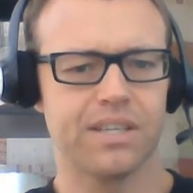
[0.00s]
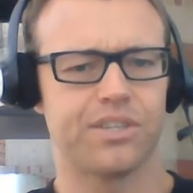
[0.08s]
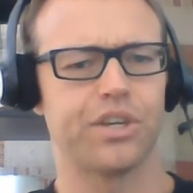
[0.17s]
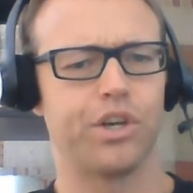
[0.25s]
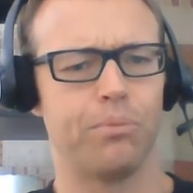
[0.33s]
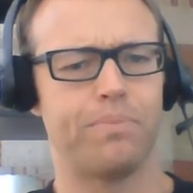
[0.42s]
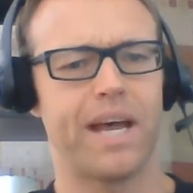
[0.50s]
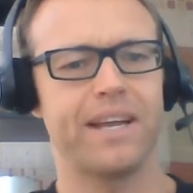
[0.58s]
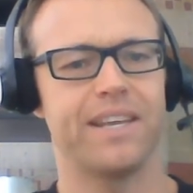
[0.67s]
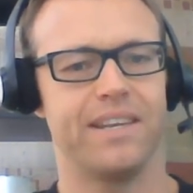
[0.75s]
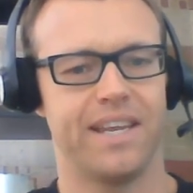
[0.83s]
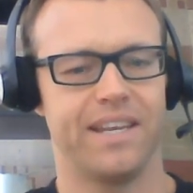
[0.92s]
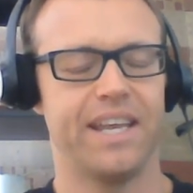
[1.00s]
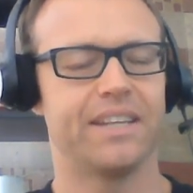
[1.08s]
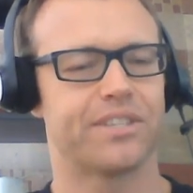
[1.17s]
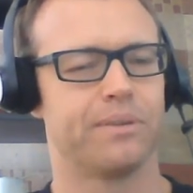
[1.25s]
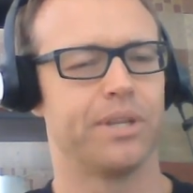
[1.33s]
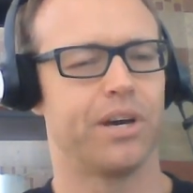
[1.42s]
to go back and hit
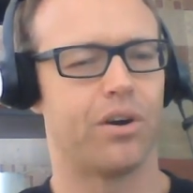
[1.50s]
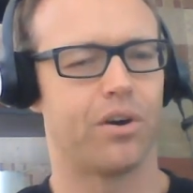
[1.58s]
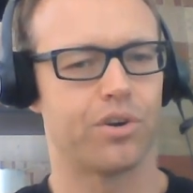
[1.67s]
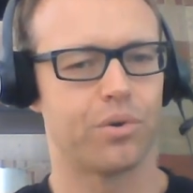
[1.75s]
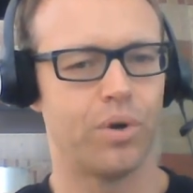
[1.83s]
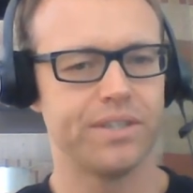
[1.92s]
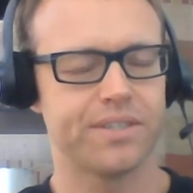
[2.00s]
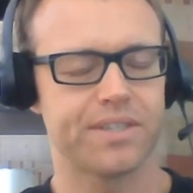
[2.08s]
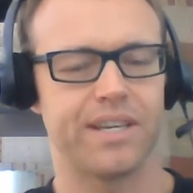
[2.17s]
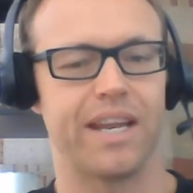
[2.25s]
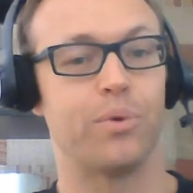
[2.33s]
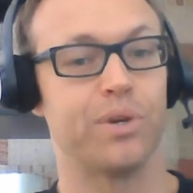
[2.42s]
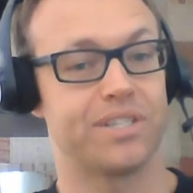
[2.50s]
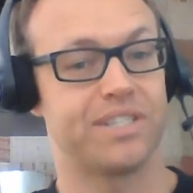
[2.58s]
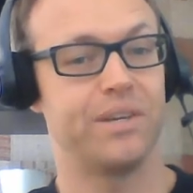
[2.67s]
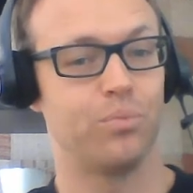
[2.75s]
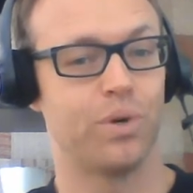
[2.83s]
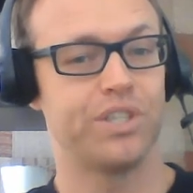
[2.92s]
some of the harder ones, and I want to
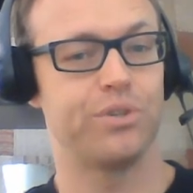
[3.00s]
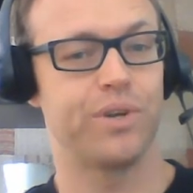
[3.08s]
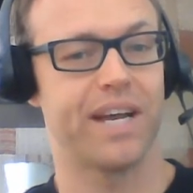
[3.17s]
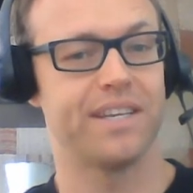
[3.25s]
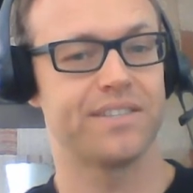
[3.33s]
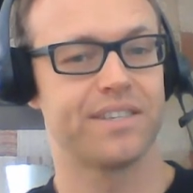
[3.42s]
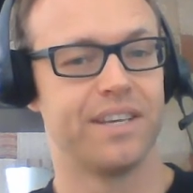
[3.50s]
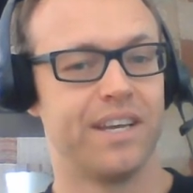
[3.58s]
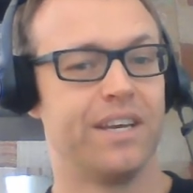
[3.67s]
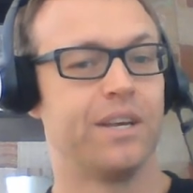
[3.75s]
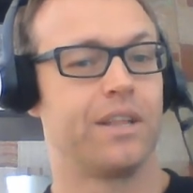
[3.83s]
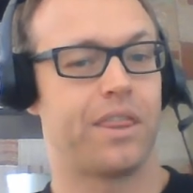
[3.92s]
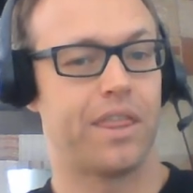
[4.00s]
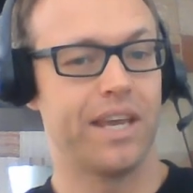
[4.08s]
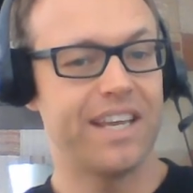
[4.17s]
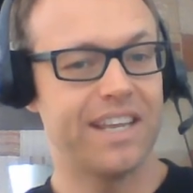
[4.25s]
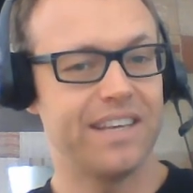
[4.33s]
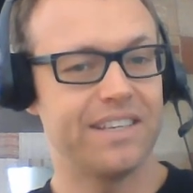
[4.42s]
see what you guys
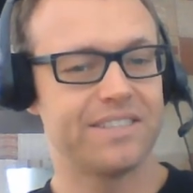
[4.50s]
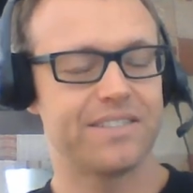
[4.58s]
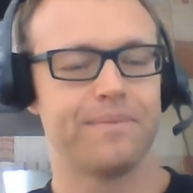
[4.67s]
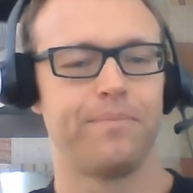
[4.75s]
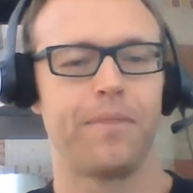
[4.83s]
think it is,